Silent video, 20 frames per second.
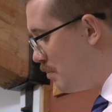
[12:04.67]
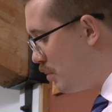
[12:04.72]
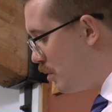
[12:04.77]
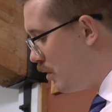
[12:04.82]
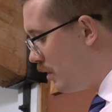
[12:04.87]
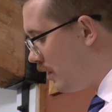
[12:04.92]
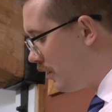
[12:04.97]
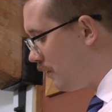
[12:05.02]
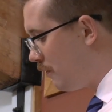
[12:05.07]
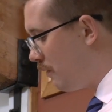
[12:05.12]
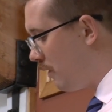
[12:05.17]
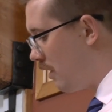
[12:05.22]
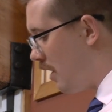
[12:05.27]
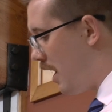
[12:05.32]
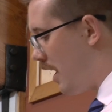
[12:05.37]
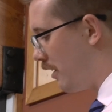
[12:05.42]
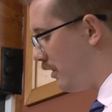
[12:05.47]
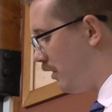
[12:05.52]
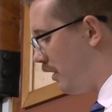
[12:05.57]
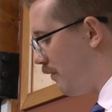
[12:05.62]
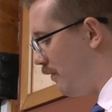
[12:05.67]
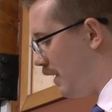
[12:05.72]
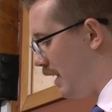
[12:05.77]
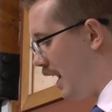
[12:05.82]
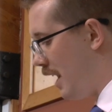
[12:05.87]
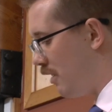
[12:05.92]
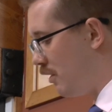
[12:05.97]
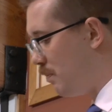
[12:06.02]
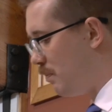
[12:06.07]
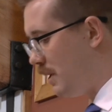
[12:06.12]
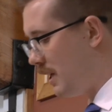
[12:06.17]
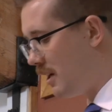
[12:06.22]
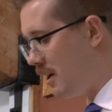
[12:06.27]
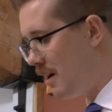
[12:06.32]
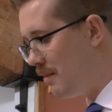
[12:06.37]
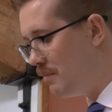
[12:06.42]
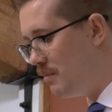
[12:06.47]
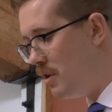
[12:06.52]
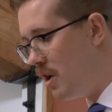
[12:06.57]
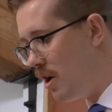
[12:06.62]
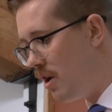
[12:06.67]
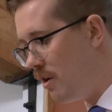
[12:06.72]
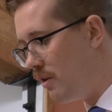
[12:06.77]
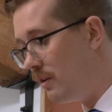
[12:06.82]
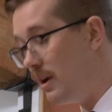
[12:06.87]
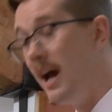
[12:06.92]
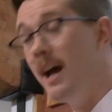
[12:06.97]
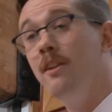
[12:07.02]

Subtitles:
Buddhist philosophy has become known